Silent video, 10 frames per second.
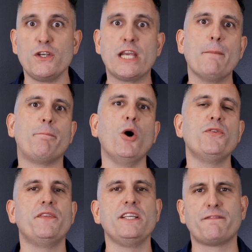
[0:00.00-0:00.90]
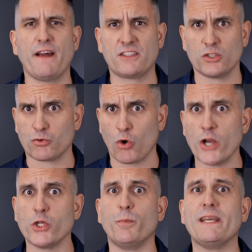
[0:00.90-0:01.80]
you get both of these factors
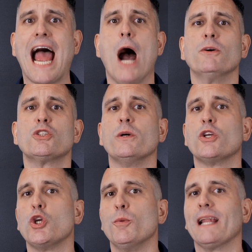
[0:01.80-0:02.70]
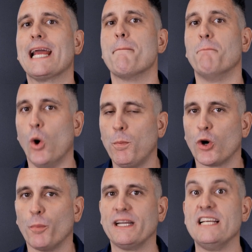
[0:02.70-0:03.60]
right, you'll be able to accumulate more
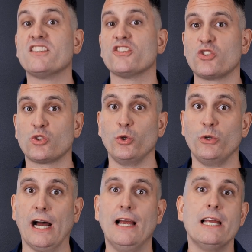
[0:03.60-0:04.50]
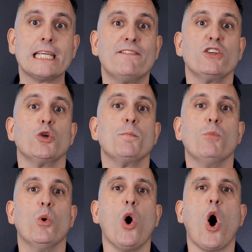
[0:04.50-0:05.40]
properties sooner, giving you
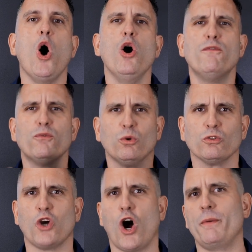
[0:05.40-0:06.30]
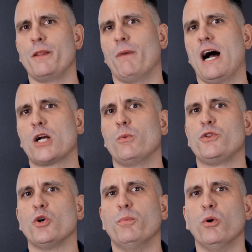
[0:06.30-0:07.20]
more overall time in the market
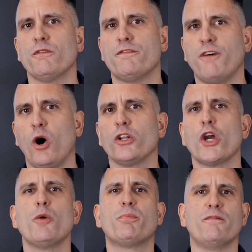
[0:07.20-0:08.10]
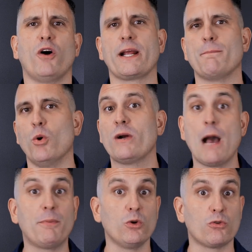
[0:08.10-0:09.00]
with your portfolio providing more
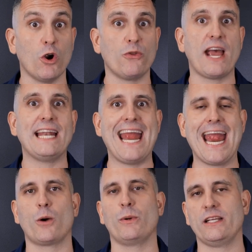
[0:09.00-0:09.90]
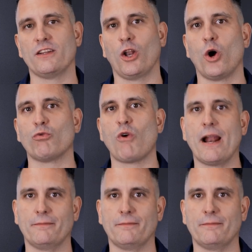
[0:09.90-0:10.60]
capital growth and equity in the long run.